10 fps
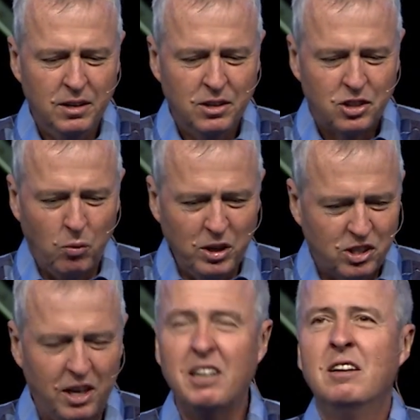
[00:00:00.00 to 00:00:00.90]
So we
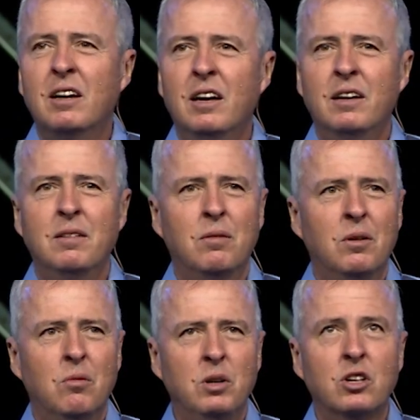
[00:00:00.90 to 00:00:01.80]
say,
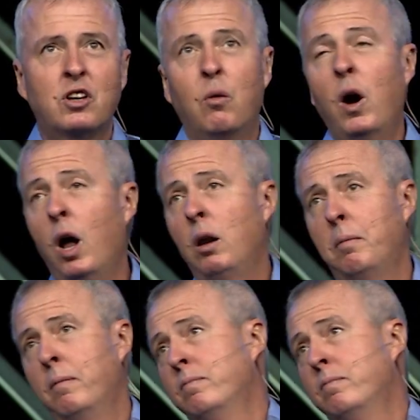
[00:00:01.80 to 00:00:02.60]
we just say, well,